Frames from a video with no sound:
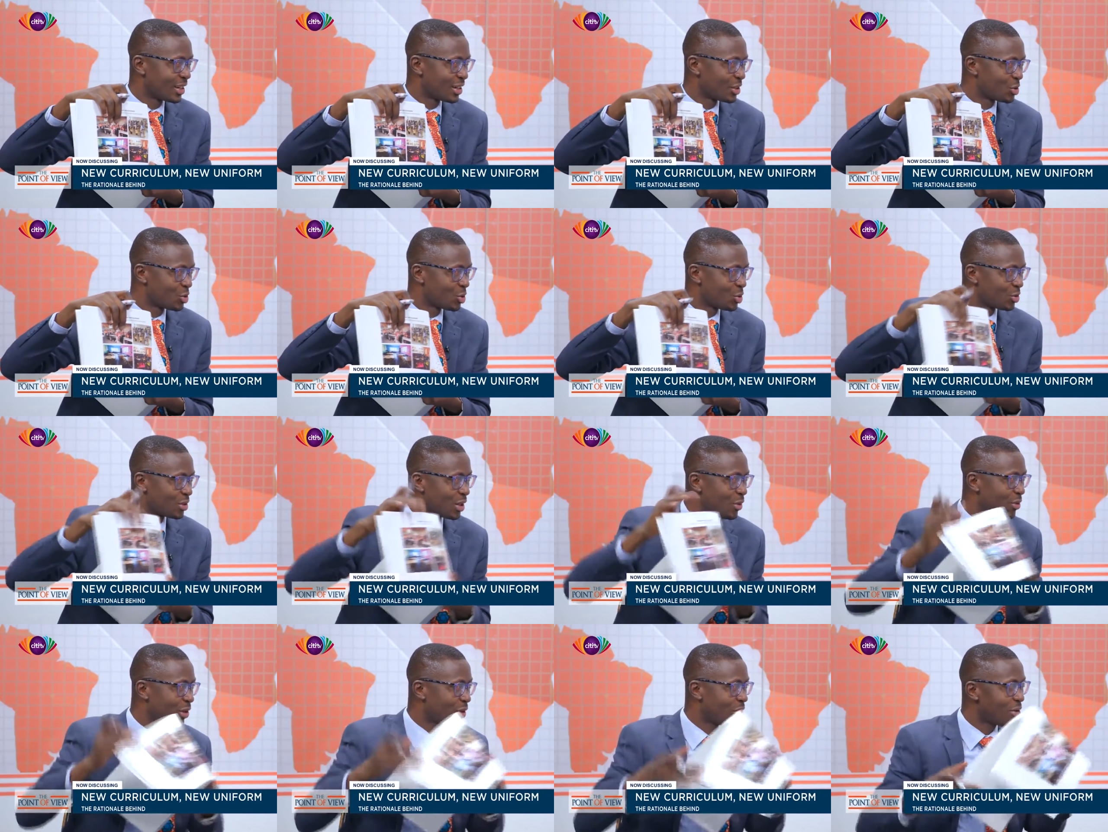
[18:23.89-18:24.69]
So
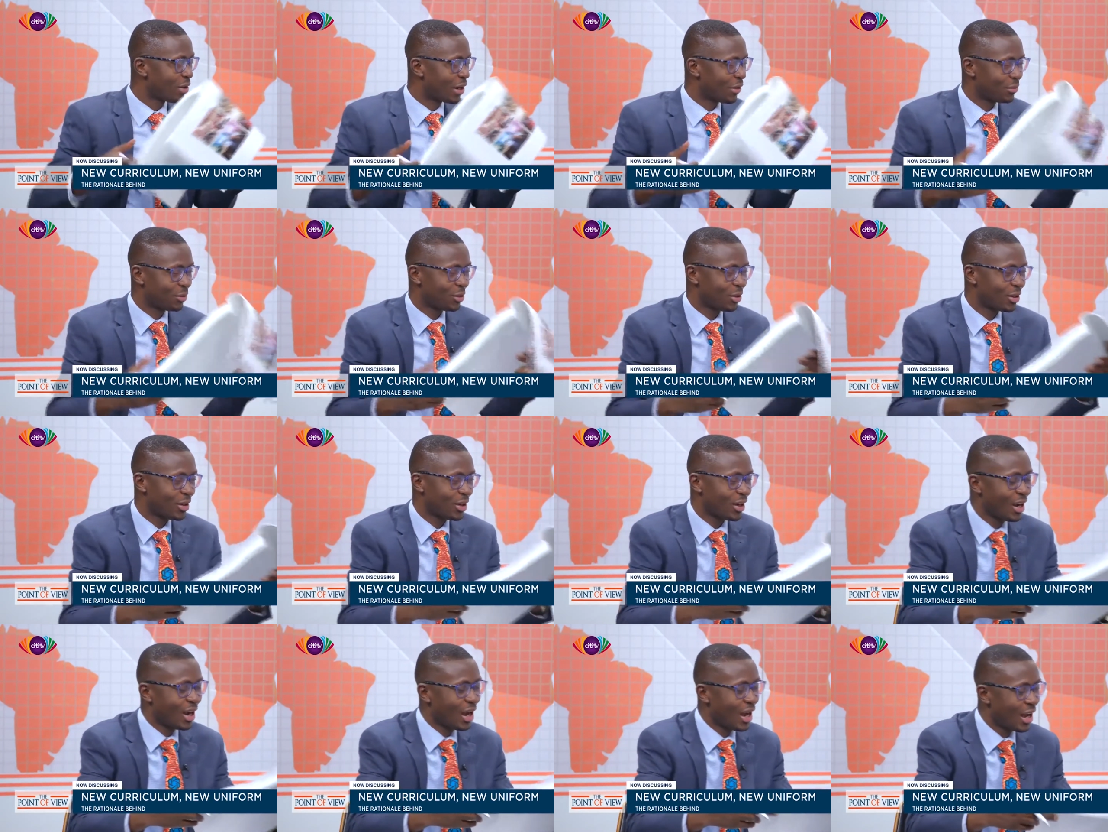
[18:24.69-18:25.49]
someone would have
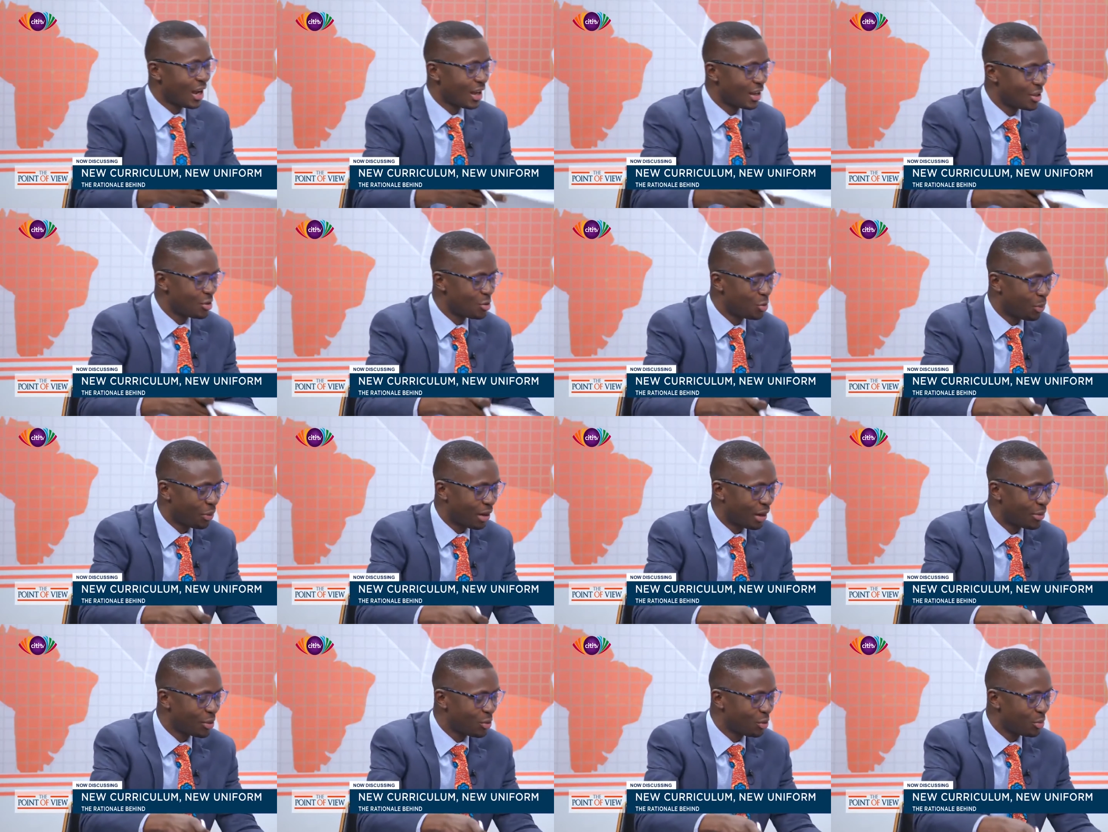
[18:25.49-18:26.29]
thought you
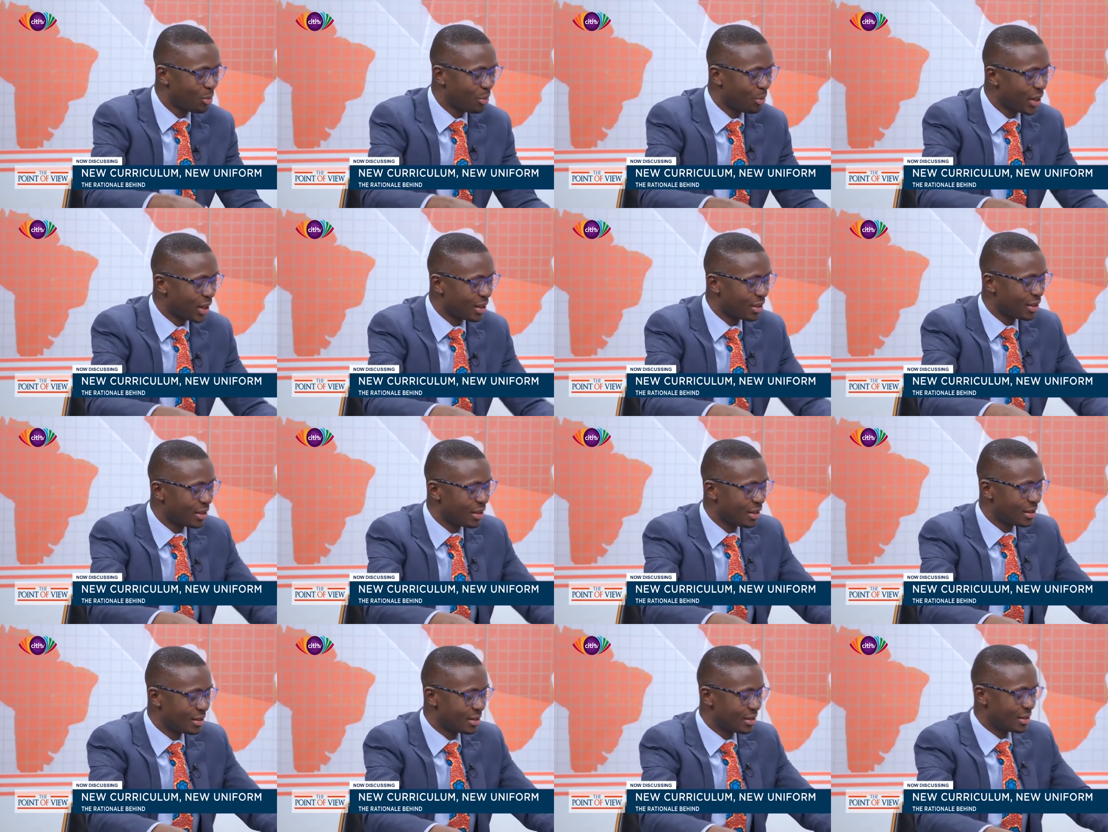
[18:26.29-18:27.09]
probably would make
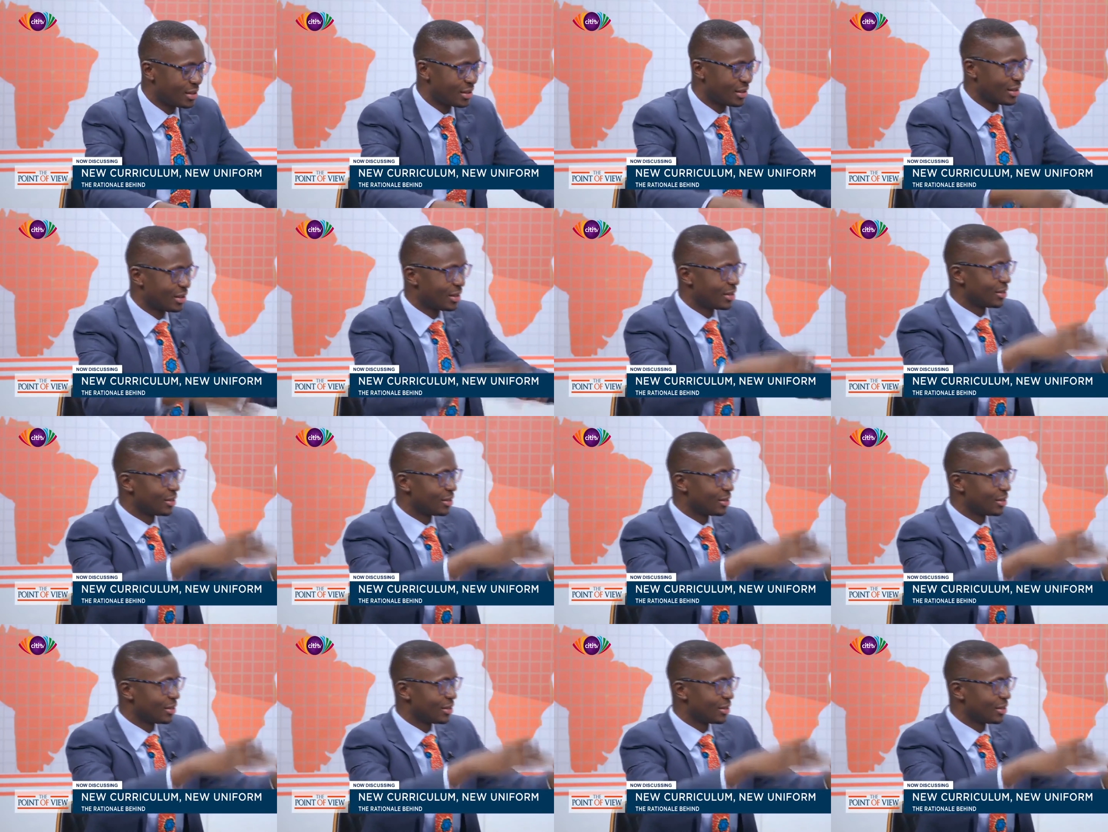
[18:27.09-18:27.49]
these